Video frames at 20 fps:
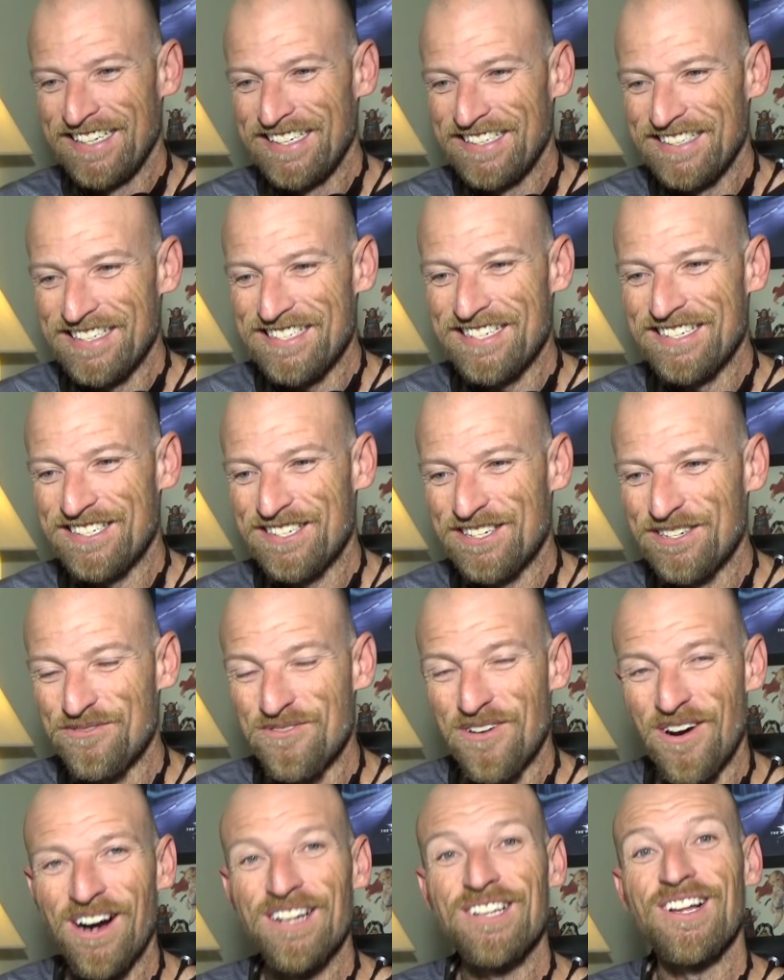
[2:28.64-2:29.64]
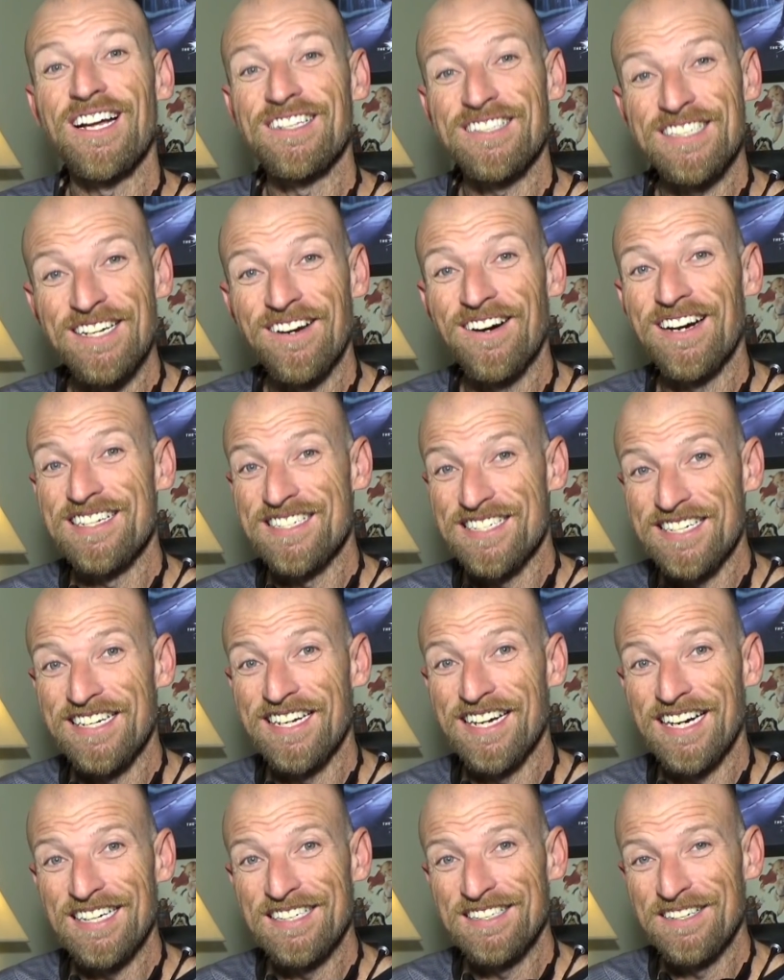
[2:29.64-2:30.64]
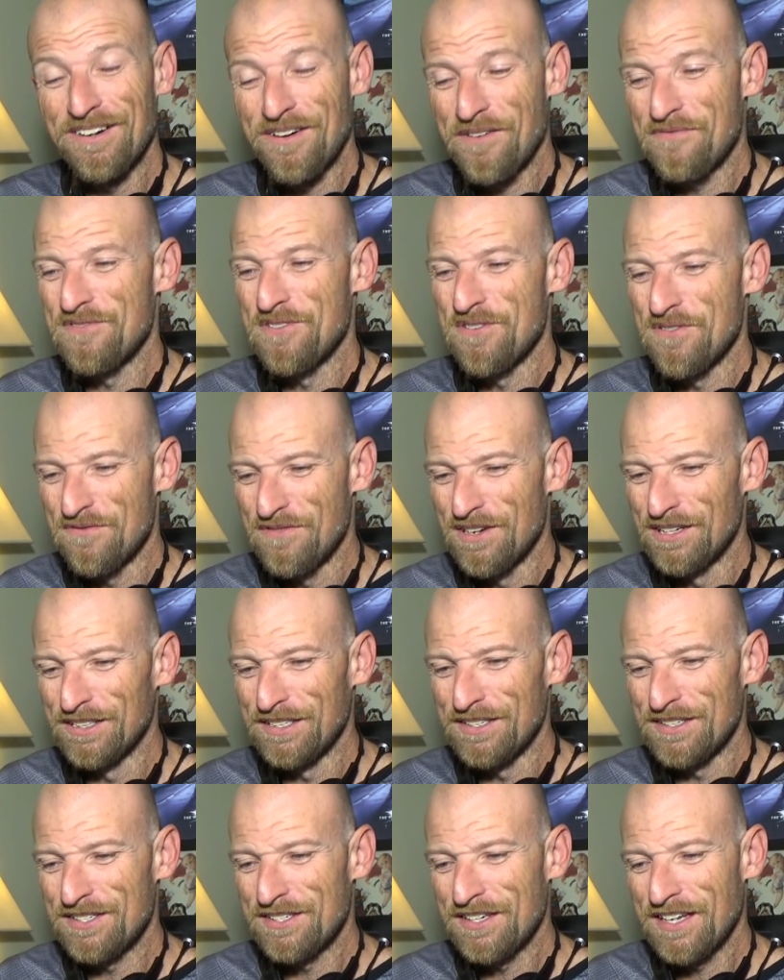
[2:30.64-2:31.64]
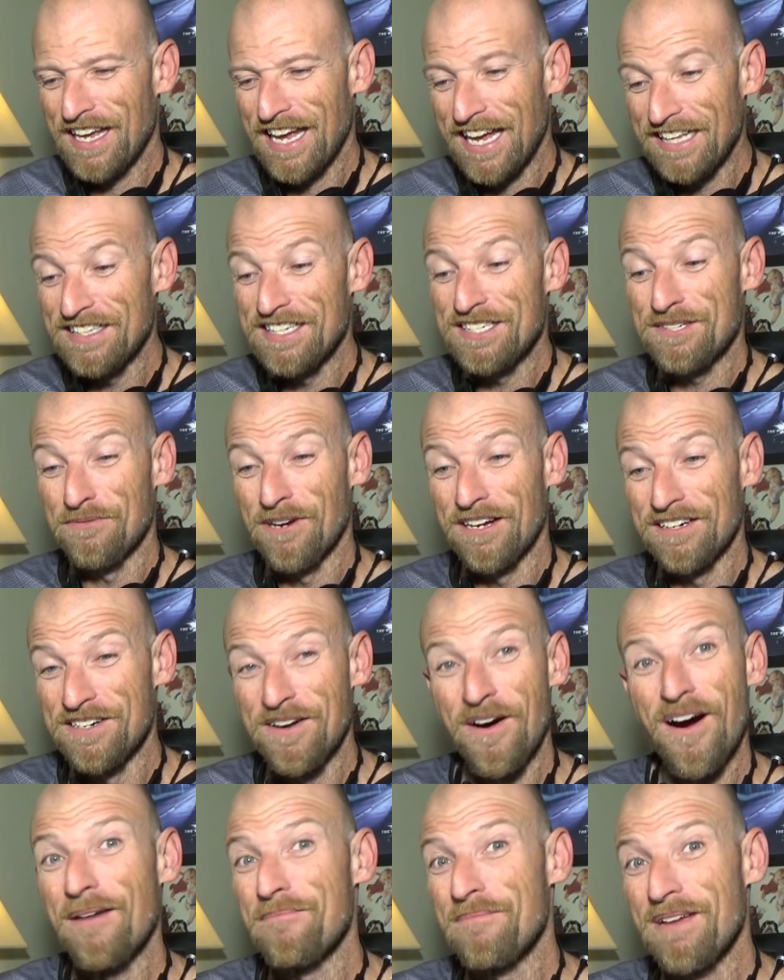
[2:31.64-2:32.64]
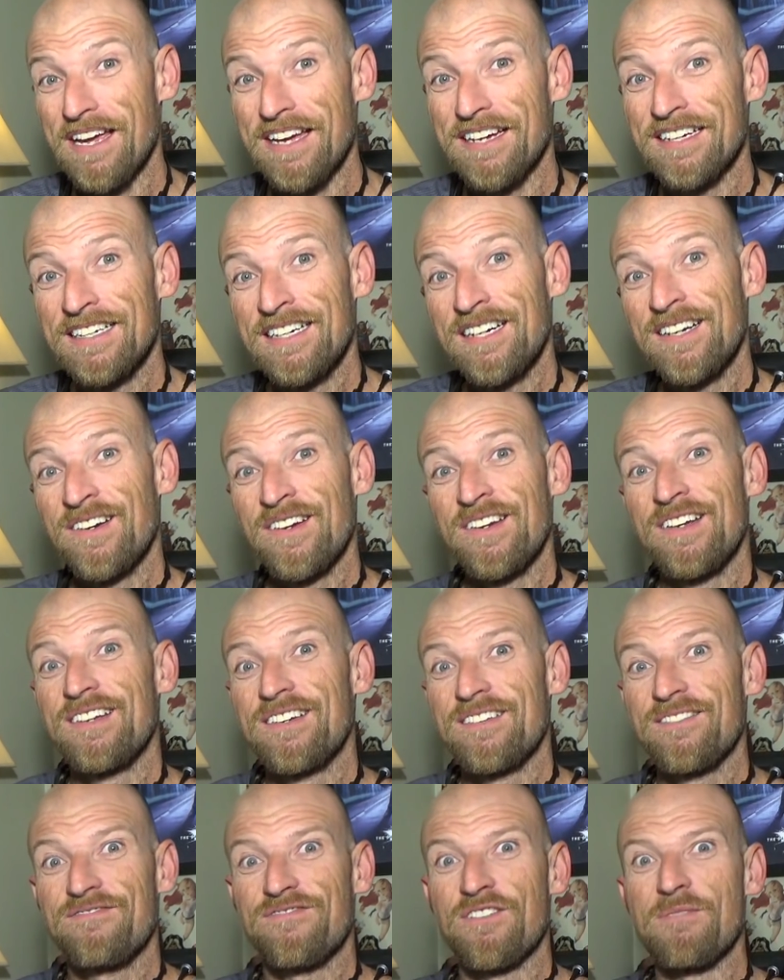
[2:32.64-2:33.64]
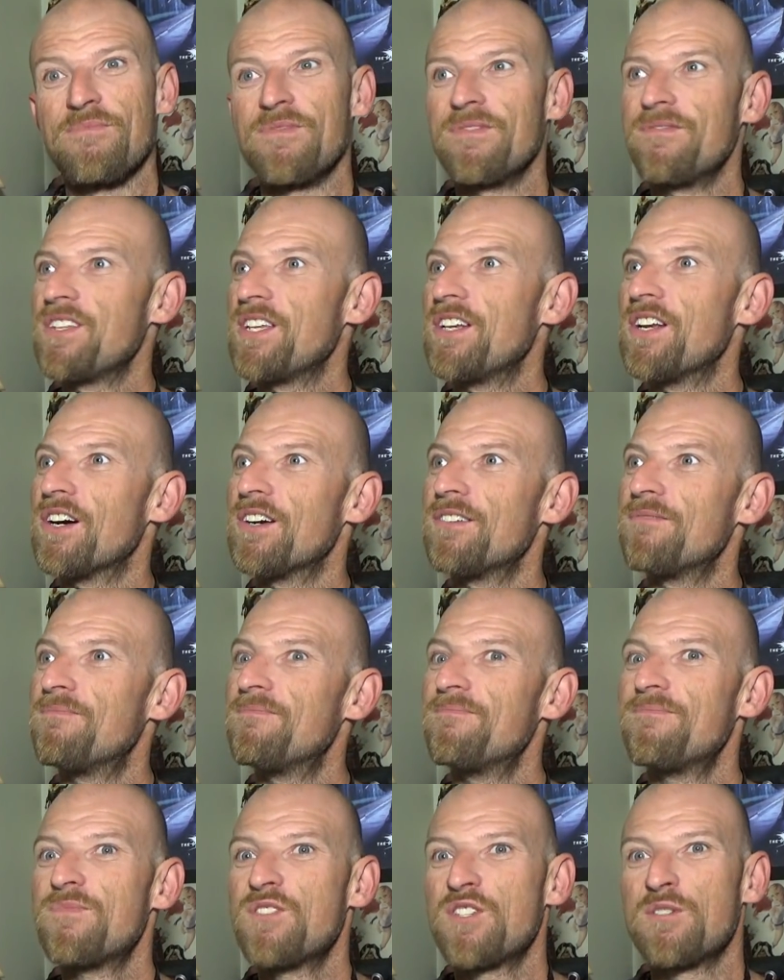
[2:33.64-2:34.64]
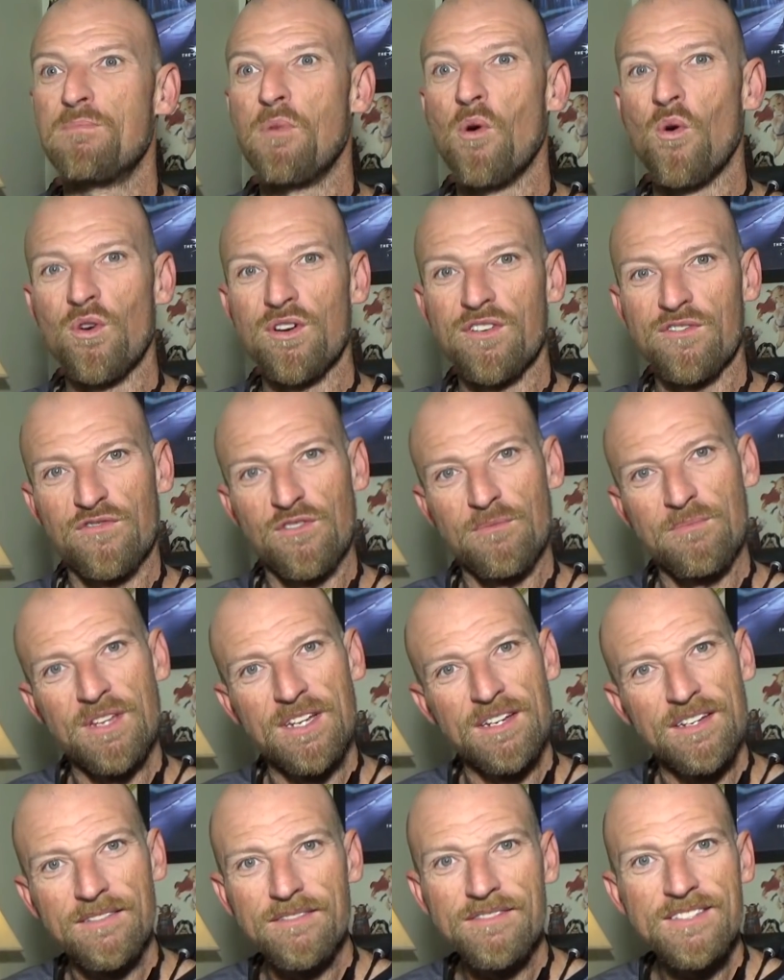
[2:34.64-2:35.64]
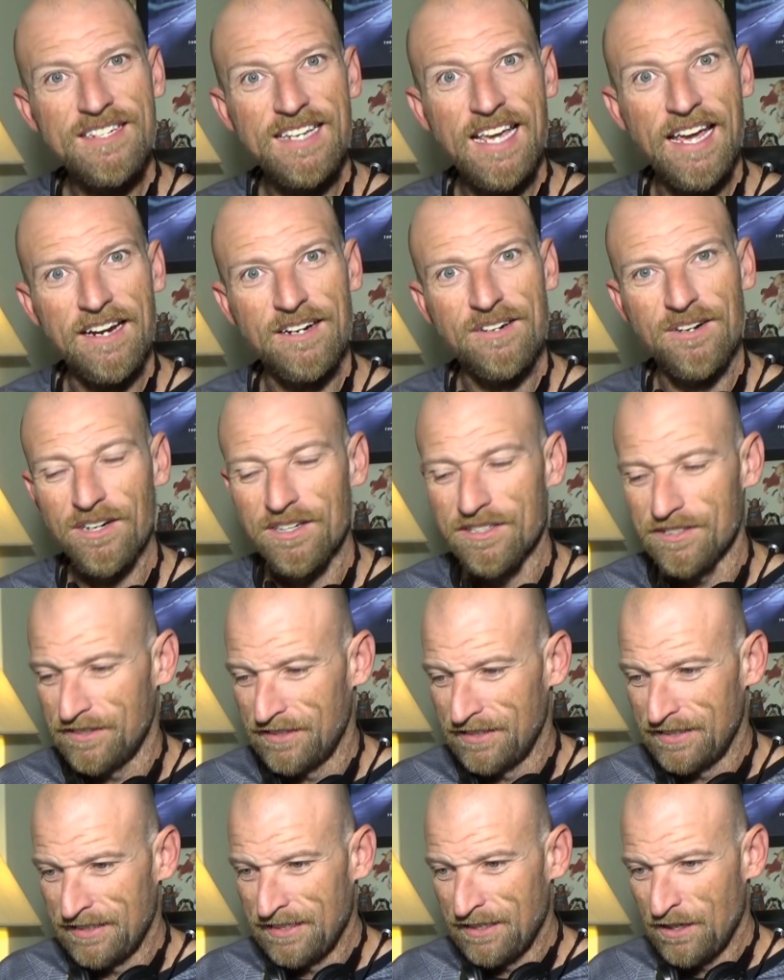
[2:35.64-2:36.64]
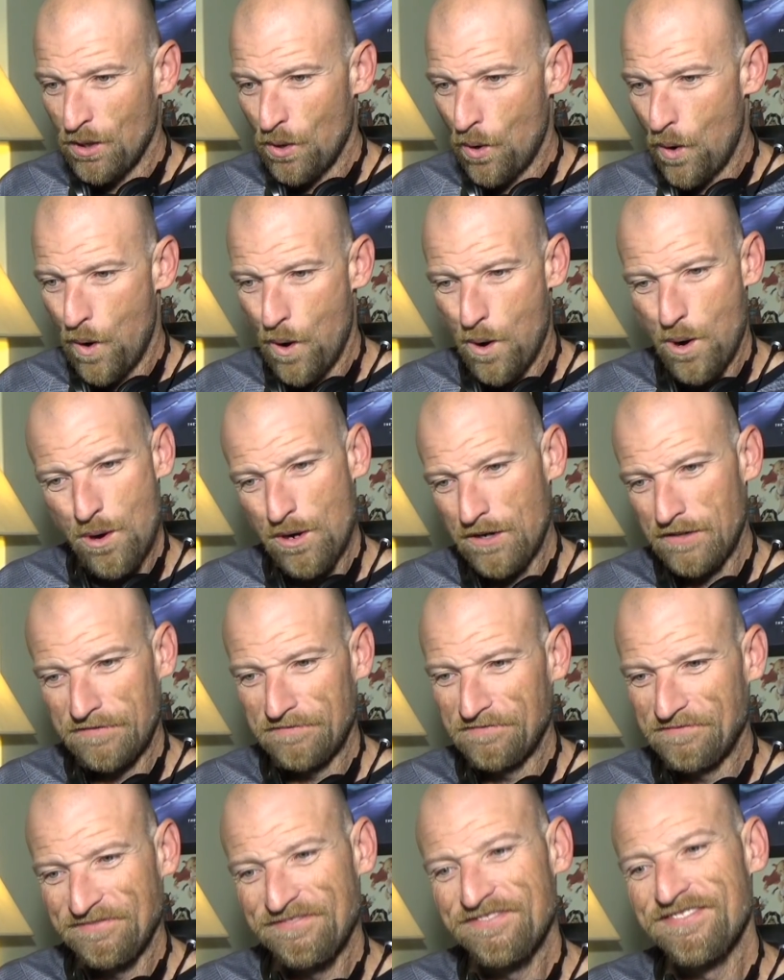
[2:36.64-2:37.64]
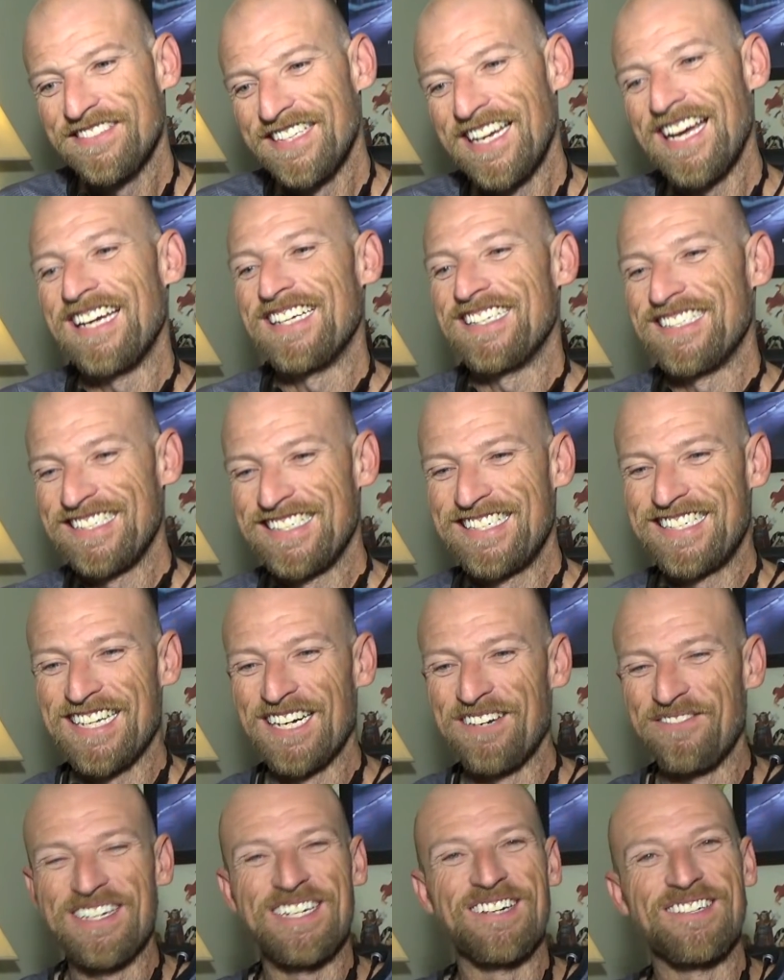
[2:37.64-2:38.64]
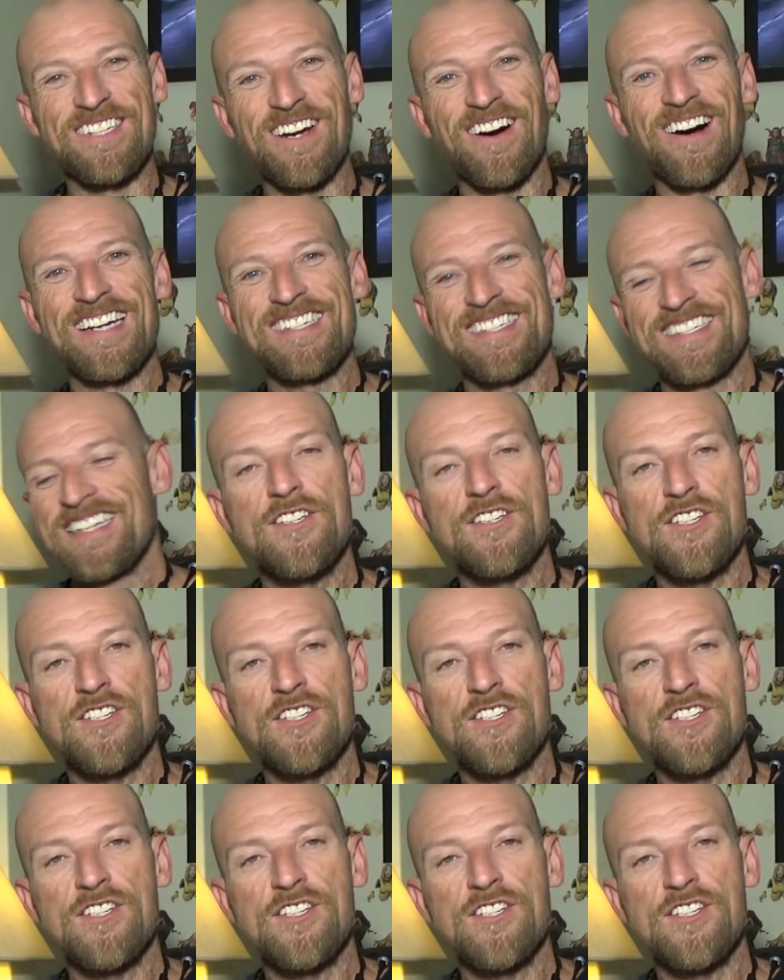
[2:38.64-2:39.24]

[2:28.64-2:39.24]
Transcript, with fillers: this is cool. I like the idea of new villains, and this one, Nightmare, from you know Spawn from the Scarecrow yeah, it's going to be good, guys.